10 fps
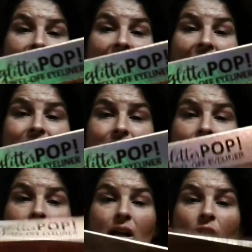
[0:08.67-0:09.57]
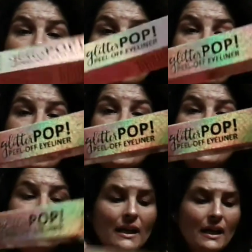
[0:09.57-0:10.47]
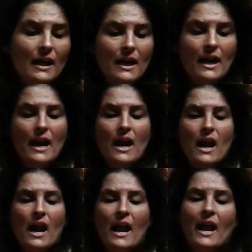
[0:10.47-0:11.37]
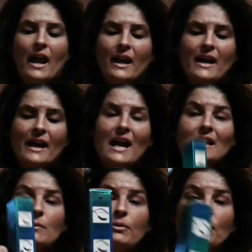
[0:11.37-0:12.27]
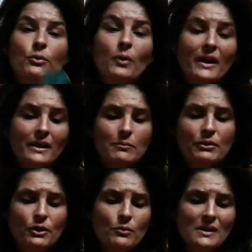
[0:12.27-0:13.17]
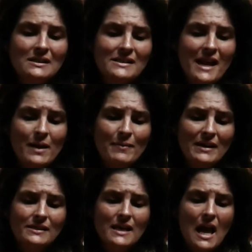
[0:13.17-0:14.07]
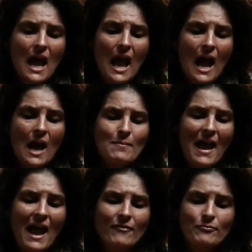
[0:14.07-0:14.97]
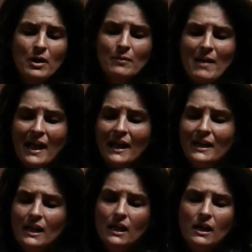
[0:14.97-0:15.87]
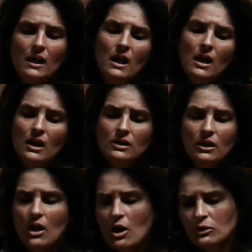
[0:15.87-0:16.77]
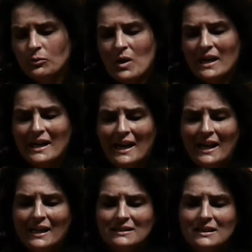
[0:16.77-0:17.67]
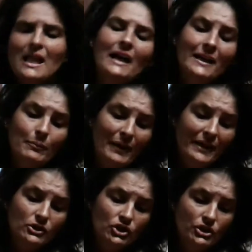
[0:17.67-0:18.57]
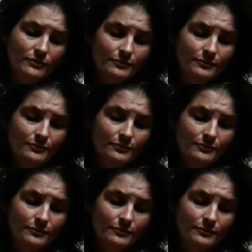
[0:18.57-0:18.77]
got the gold one and I got the blue one. The blue one's name is I'm Half Mermaid. The gold one is Lucky Bitch.